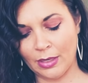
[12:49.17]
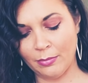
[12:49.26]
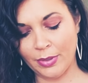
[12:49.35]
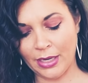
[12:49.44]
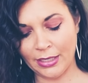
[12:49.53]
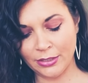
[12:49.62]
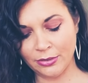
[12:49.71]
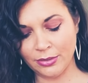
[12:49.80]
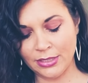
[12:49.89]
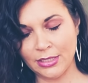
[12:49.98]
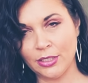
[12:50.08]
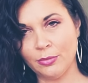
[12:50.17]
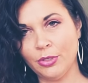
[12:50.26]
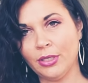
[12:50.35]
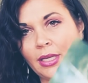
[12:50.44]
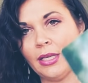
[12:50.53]
But I do see
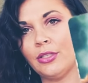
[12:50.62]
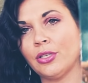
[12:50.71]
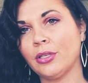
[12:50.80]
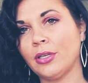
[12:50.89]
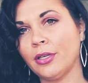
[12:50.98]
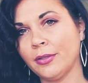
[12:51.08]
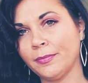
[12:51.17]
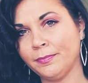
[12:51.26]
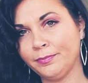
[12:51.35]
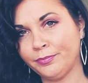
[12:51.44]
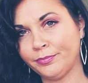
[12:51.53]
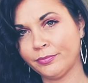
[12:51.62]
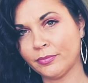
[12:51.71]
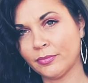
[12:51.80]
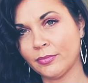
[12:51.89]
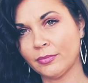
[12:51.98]
communication here.
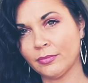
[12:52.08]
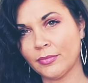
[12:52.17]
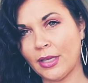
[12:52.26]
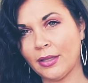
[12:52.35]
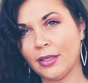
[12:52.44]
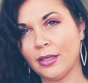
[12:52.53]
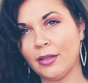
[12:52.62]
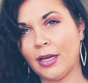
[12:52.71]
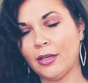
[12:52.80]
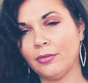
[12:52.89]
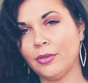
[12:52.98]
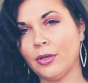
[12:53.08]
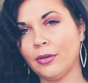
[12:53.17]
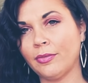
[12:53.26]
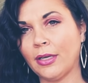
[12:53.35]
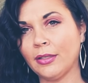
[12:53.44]
I think a lot of you
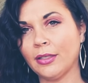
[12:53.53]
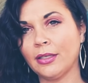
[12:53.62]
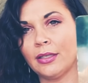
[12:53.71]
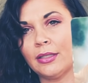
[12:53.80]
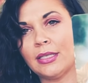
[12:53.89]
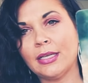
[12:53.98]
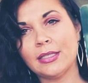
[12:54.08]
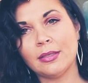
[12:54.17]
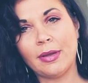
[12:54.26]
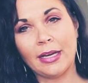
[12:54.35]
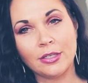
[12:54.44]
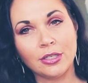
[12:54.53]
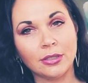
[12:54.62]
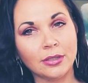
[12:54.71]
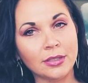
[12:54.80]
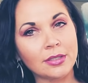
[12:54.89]
are finally going to take some
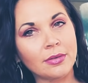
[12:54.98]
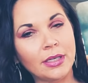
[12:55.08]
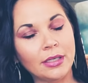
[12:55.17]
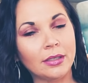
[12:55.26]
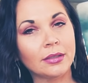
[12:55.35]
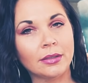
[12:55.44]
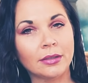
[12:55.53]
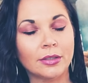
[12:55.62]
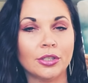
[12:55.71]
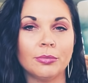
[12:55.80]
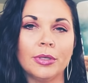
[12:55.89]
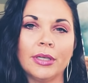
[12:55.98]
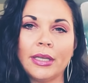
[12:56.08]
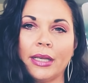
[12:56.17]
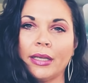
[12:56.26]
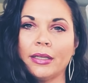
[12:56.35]
action this week and
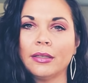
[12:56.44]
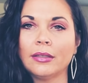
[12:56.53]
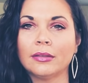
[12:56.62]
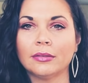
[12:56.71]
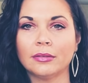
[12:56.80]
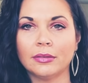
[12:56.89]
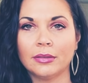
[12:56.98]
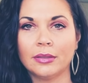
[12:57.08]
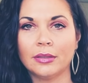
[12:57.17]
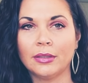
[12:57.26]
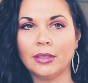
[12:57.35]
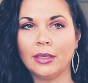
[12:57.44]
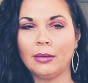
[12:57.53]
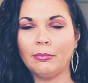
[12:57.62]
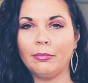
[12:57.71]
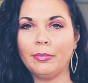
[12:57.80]
communicate.
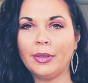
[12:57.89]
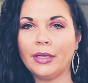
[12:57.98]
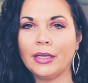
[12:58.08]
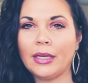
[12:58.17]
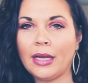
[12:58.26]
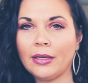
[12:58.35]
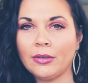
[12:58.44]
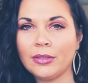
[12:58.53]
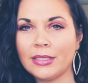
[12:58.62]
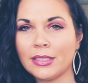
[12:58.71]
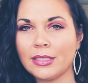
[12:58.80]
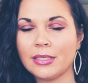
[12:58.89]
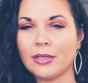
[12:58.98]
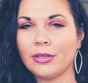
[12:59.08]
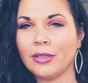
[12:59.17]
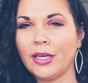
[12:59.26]
But I don't
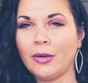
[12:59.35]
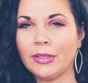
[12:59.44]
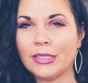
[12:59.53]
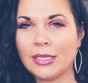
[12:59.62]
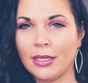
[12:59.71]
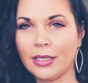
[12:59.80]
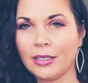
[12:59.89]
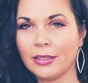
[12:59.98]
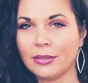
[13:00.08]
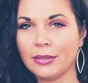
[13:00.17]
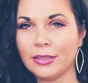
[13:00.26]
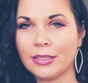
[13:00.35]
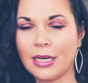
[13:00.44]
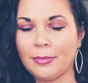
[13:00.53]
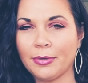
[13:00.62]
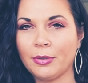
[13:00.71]
necessarily always like this
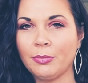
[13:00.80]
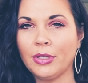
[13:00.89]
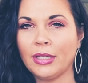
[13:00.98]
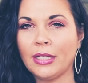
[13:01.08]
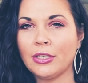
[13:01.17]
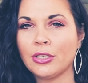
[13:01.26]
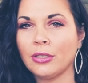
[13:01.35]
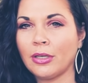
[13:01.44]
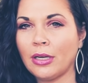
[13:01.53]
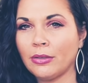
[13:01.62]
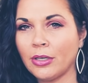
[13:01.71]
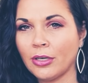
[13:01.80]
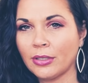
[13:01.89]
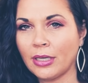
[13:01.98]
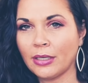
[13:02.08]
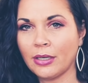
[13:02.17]
type of communication. Look how
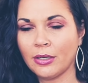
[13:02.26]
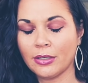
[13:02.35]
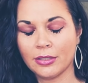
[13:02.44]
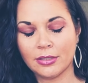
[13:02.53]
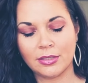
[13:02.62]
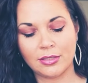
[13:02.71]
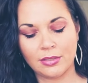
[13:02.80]
dark that card is.